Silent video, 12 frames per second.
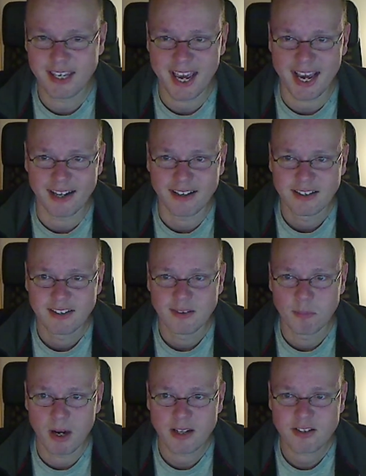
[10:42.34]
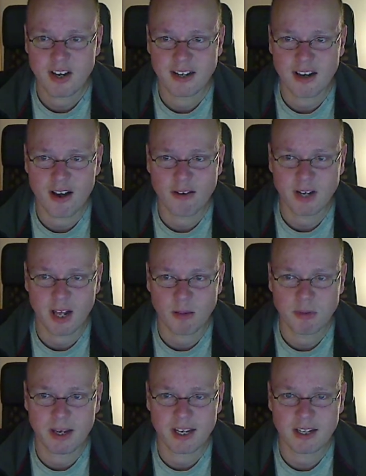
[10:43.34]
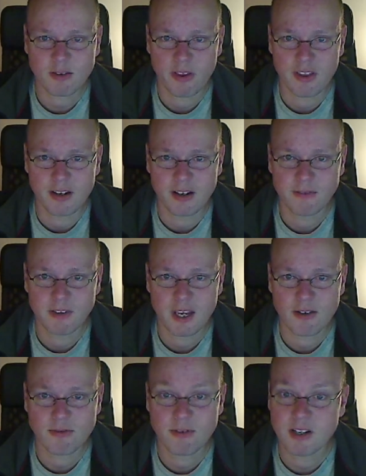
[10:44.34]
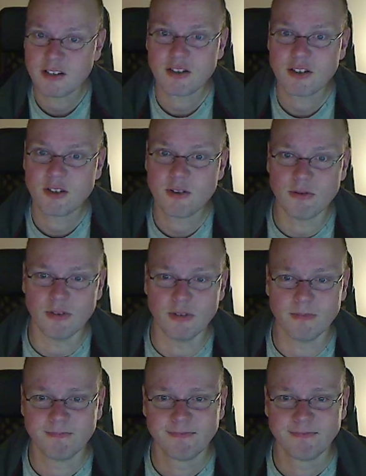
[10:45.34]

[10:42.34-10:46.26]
yeah, Mark signing off, and I'll be back with another video soon.